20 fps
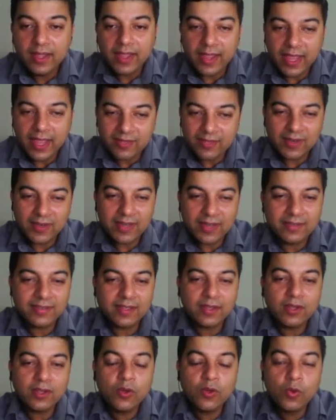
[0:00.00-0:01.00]
as well as the
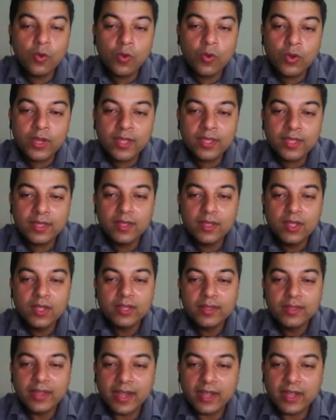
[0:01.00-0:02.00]
coding
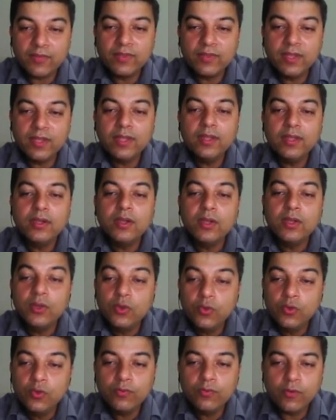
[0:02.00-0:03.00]
that we
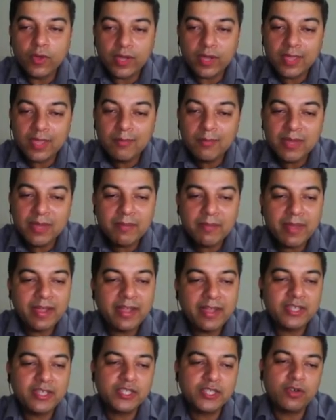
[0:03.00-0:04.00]
do for
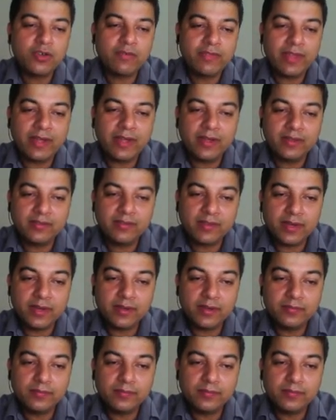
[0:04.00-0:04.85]
implementation of that design.